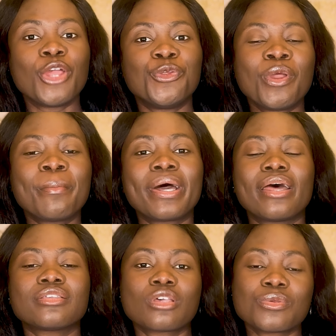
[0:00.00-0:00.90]
Remember
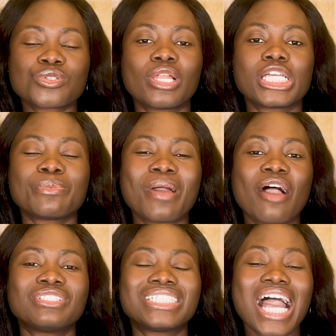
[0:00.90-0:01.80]
that some scholarships
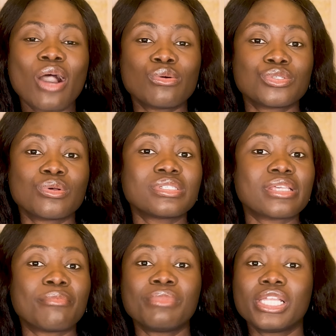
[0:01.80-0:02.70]
have thousands
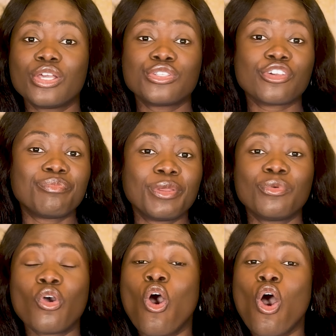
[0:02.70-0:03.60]
and millions of
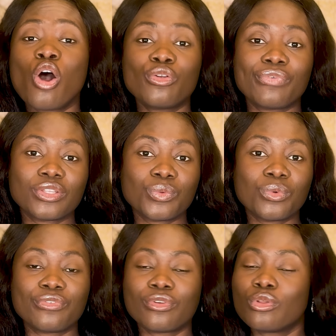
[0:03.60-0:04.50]
people all over the
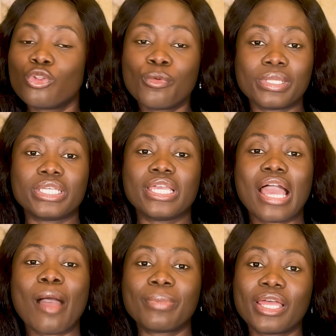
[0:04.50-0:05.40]
world globally
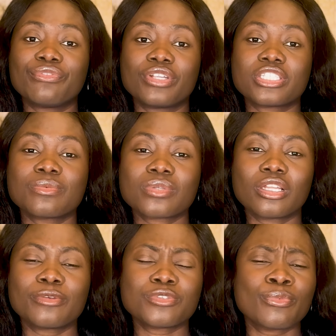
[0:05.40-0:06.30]
applying for the same
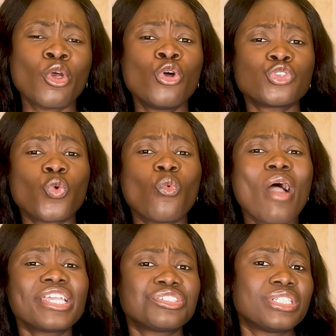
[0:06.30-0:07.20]
scholarship. So
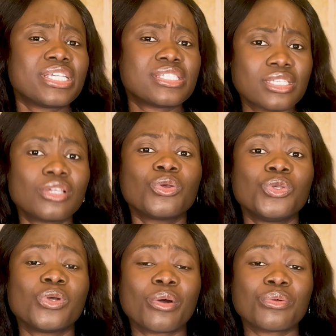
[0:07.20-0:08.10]
why should they single
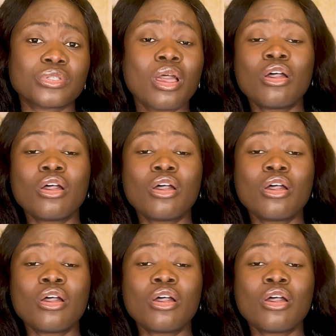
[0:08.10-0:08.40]
you out?